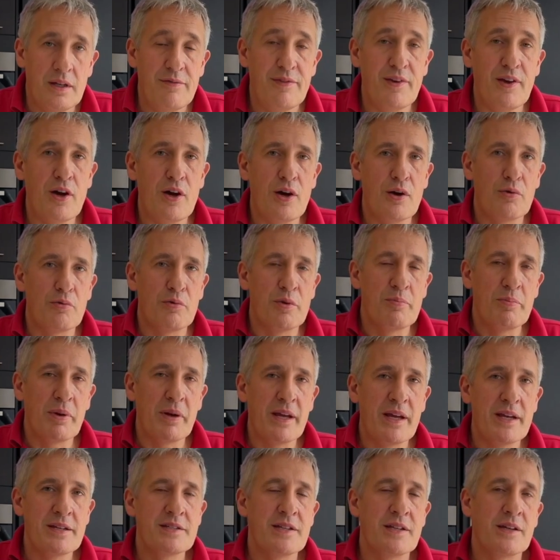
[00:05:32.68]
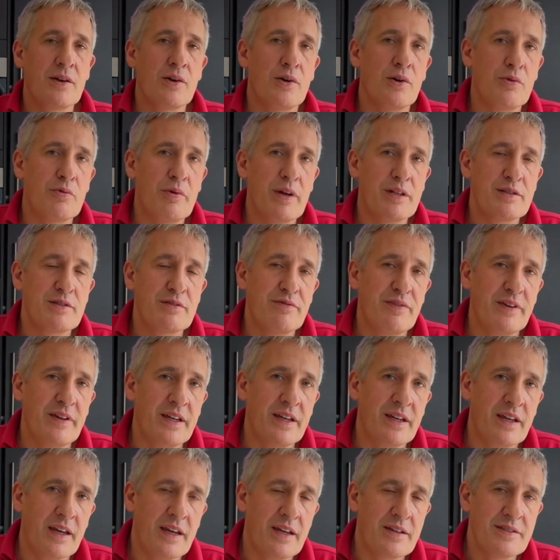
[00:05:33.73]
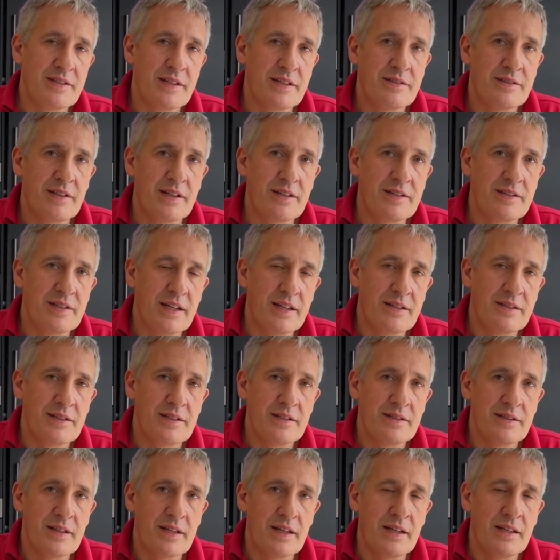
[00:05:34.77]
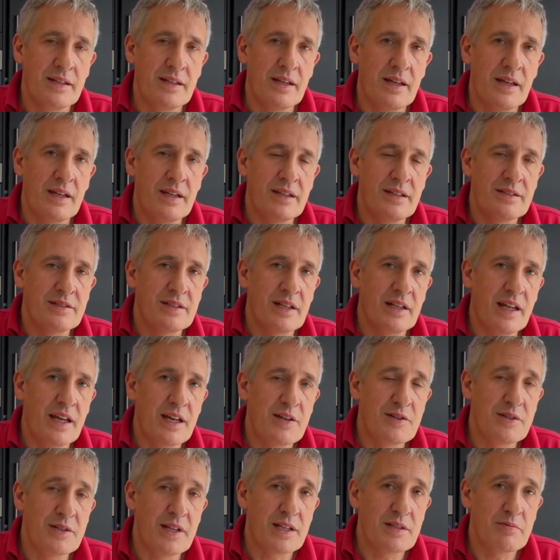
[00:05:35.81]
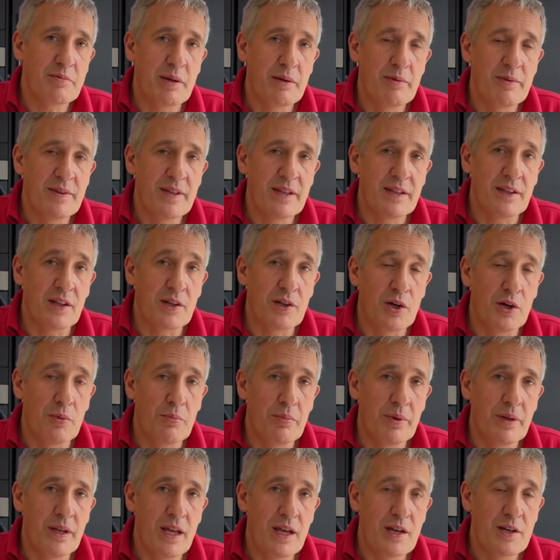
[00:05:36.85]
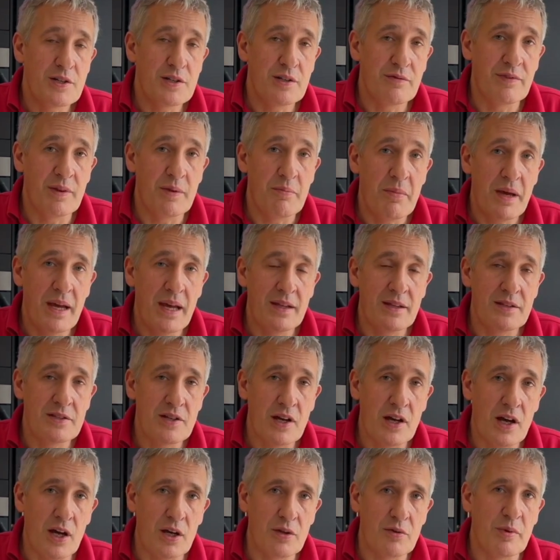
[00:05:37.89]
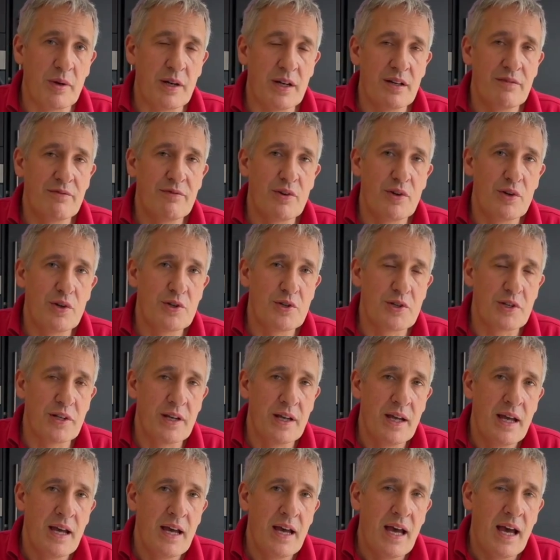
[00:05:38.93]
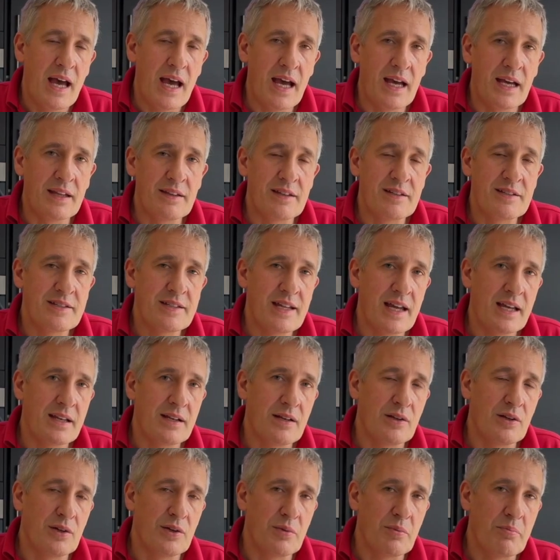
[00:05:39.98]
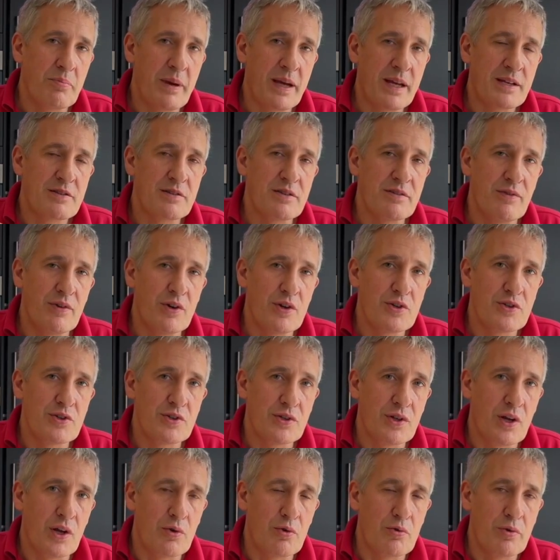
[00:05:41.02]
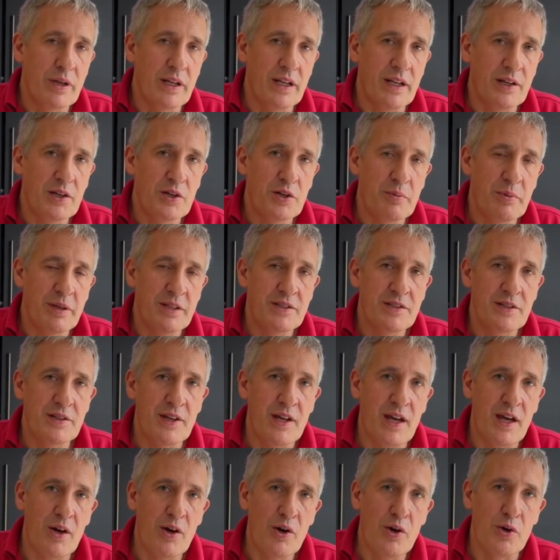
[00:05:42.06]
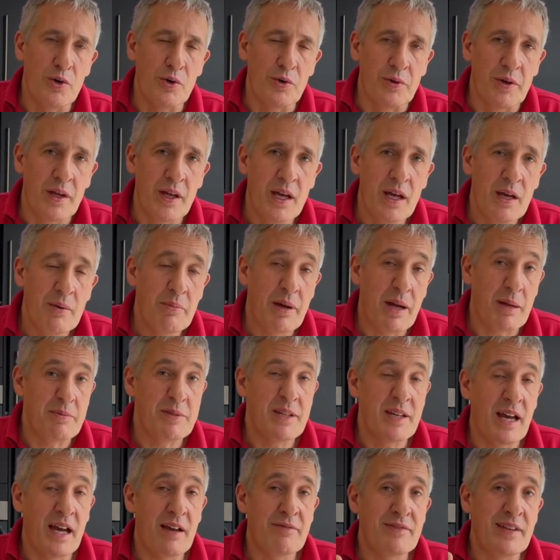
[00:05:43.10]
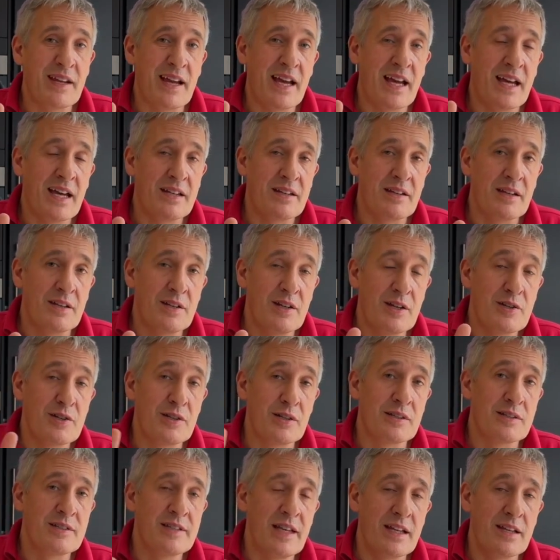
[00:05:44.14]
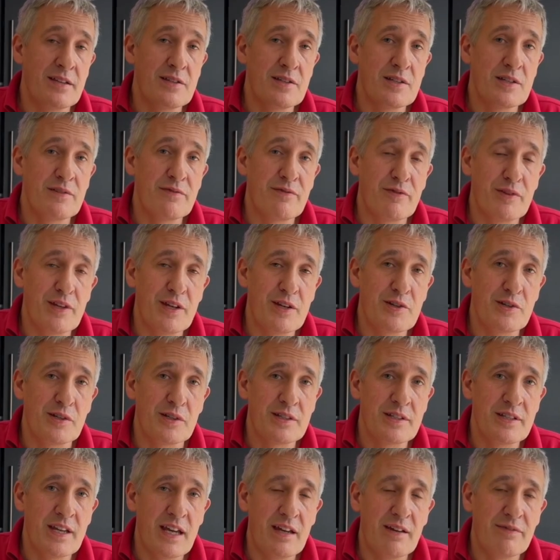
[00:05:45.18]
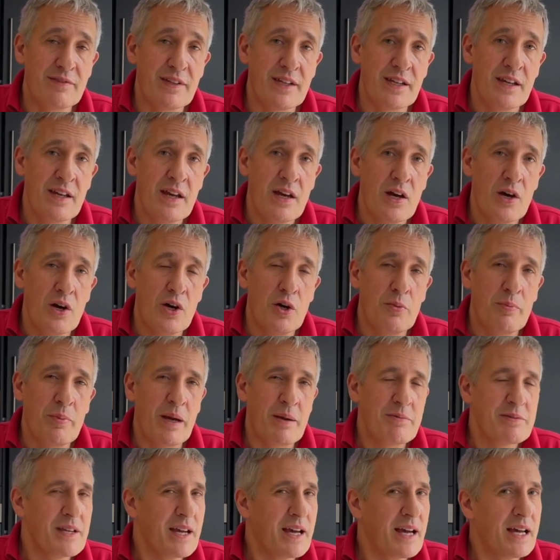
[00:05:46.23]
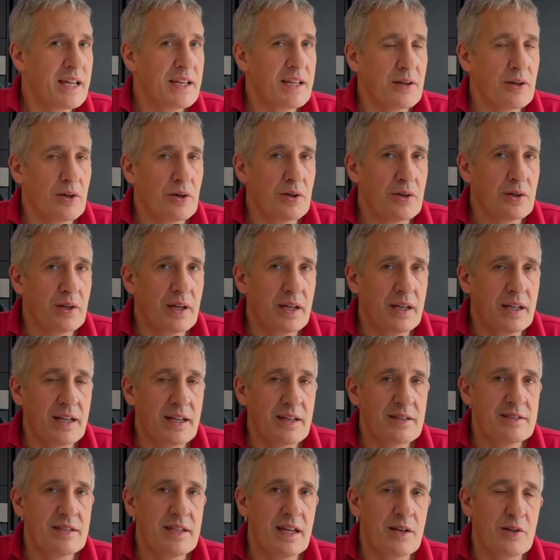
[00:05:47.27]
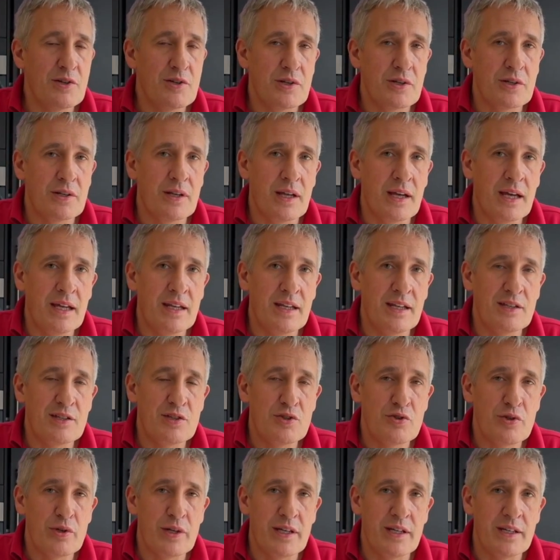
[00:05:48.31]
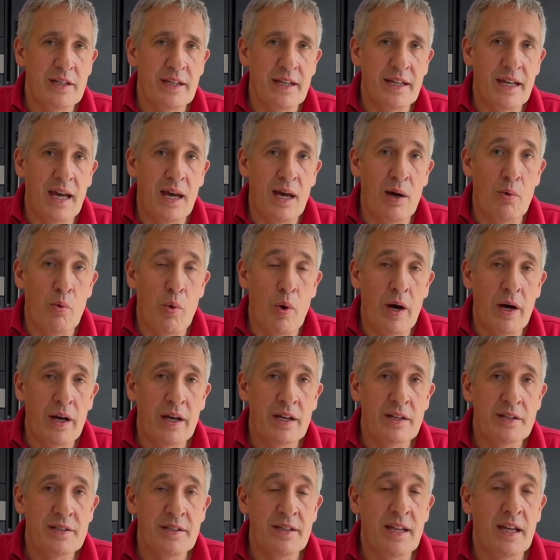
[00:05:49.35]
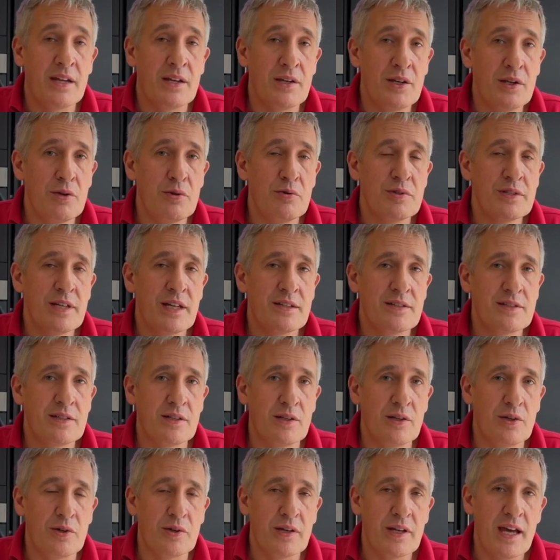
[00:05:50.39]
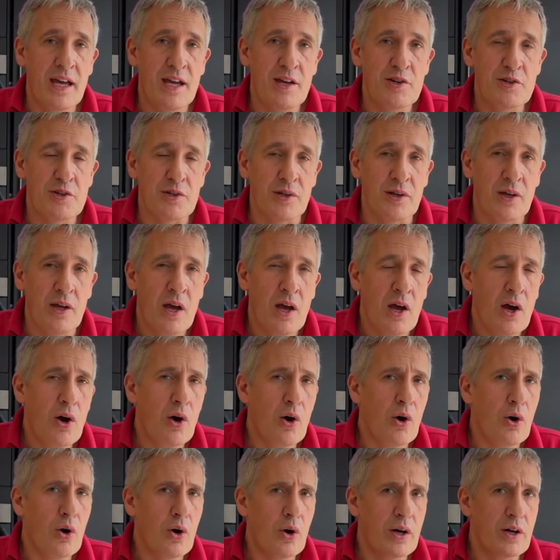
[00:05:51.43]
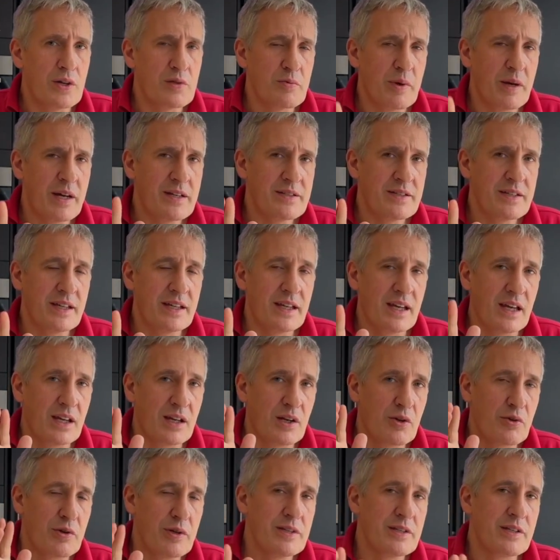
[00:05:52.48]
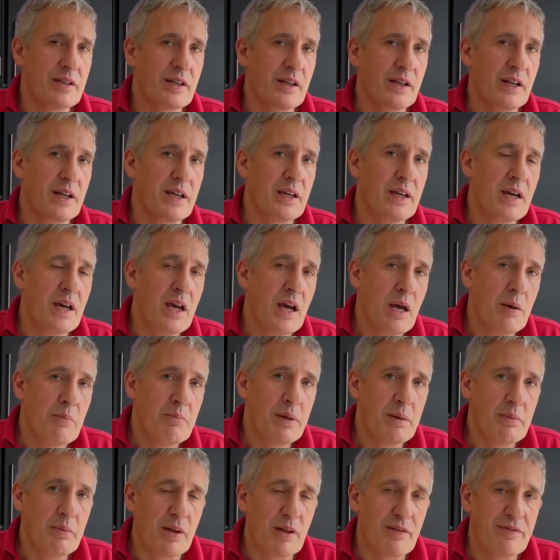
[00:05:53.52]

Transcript: if you are replacing or retrofitting existing sensors in an installation, that's where we think the combination of the mains hardwired version and the standalone battery version are really coming to their own. Perhaps you have to add additional sensors for additional safety, or perhaps you're adding on an extension and it's tricky to get a wire to that new sensor location. Or as we're seeing increasingly, people are